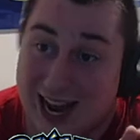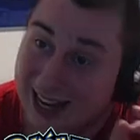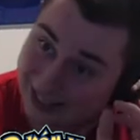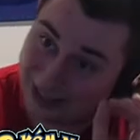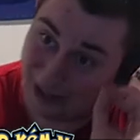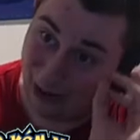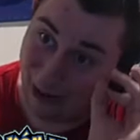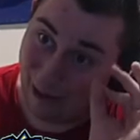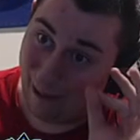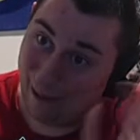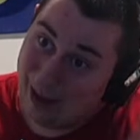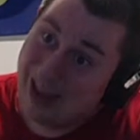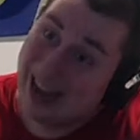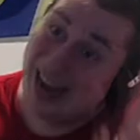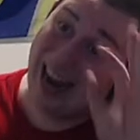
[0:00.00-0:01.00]
So,
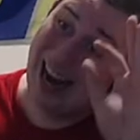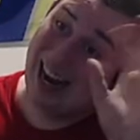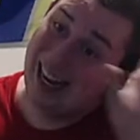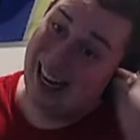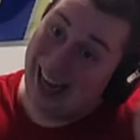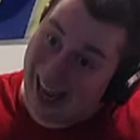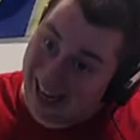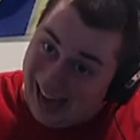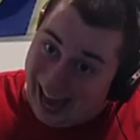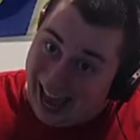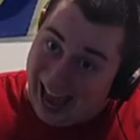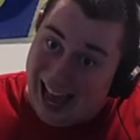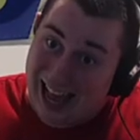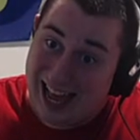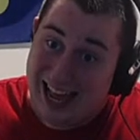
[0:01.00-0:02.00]

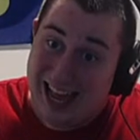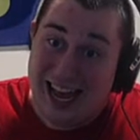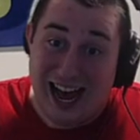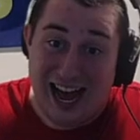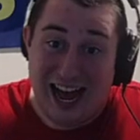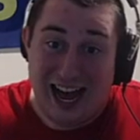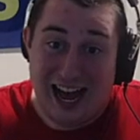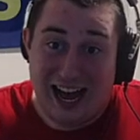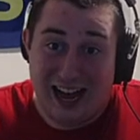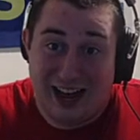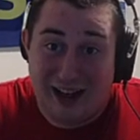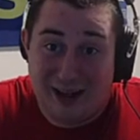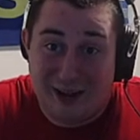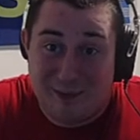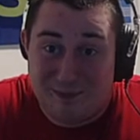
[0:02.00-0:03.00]
yeah.
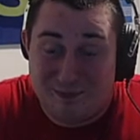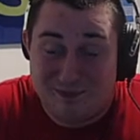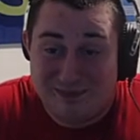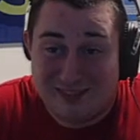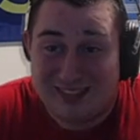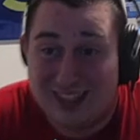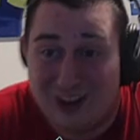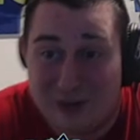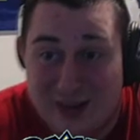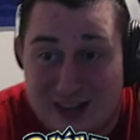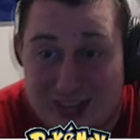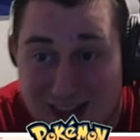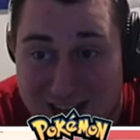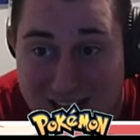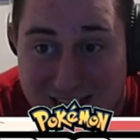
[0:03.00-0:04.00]
Um, oh,
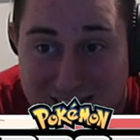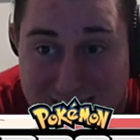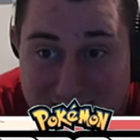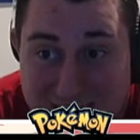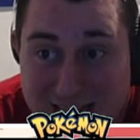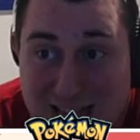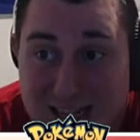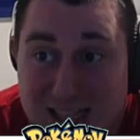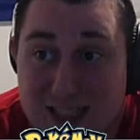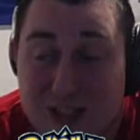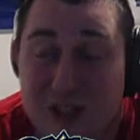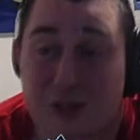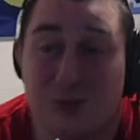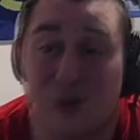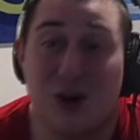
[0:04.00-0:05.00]
God.
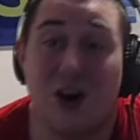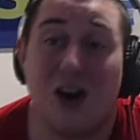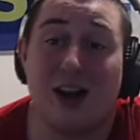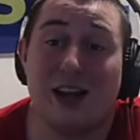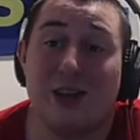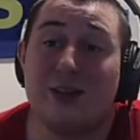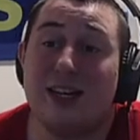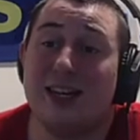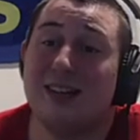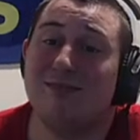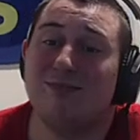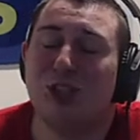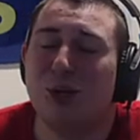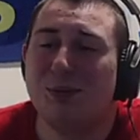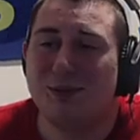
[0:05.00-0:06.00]
Dude, we're already using
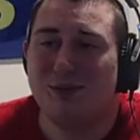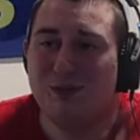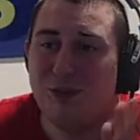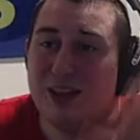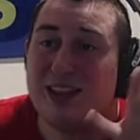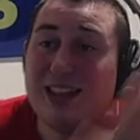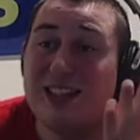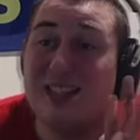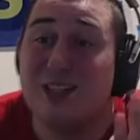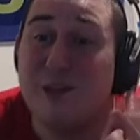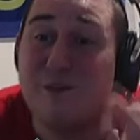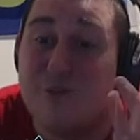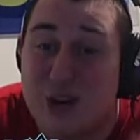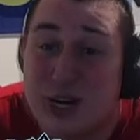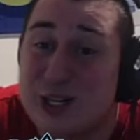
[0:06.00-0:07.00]
so many. But this is the
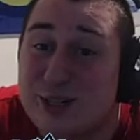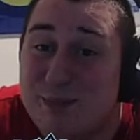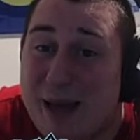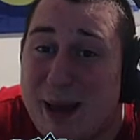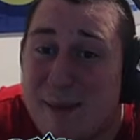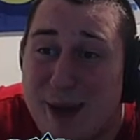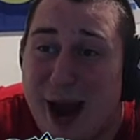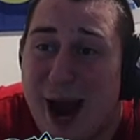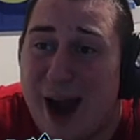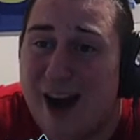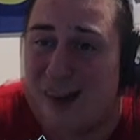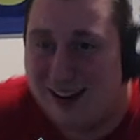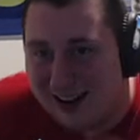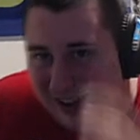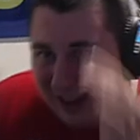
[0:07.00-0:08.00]
first
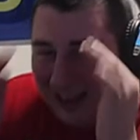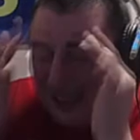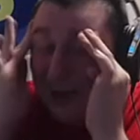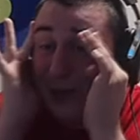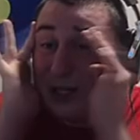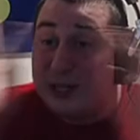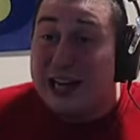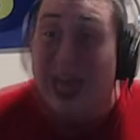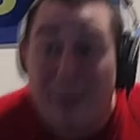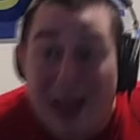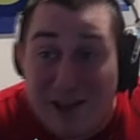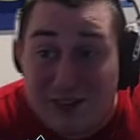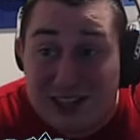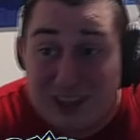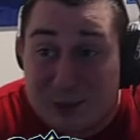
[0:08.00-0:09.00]
member! Like, we should not be
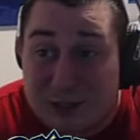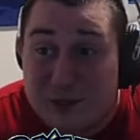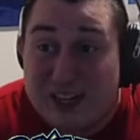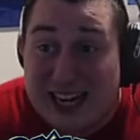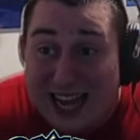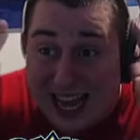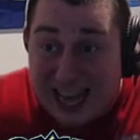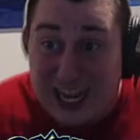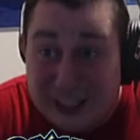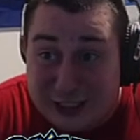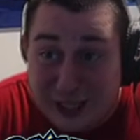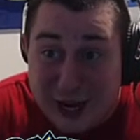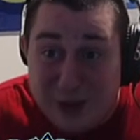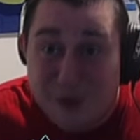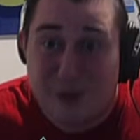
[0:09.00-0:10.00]
having this much of an
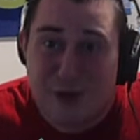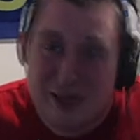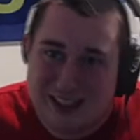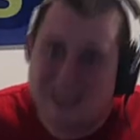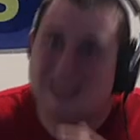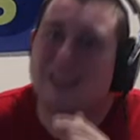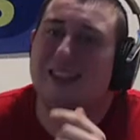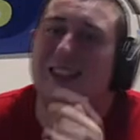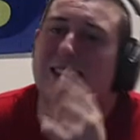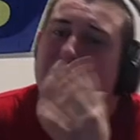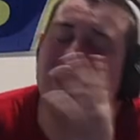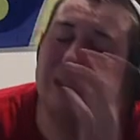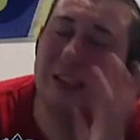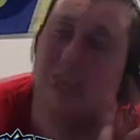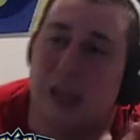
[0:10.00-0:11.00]
issue! Oh,
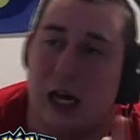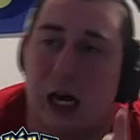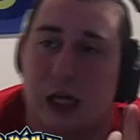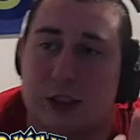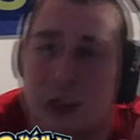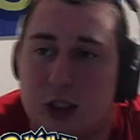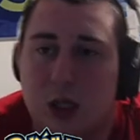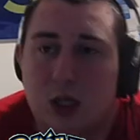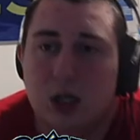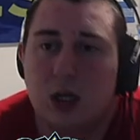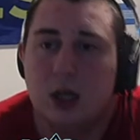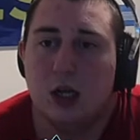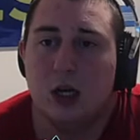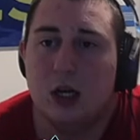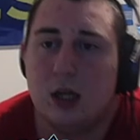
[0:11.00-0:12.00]
gosh.
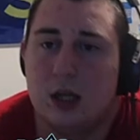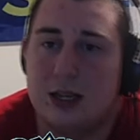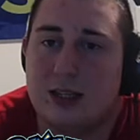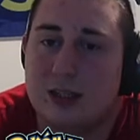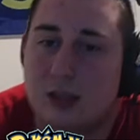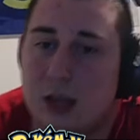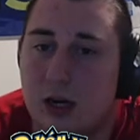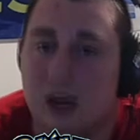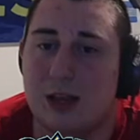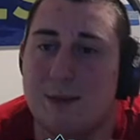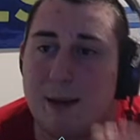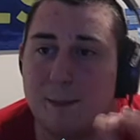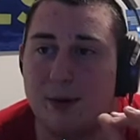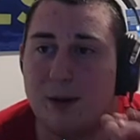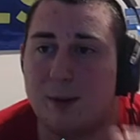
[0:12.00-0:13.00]
This is literally
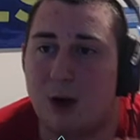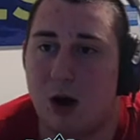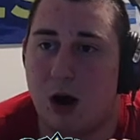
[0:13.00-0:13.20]
member number.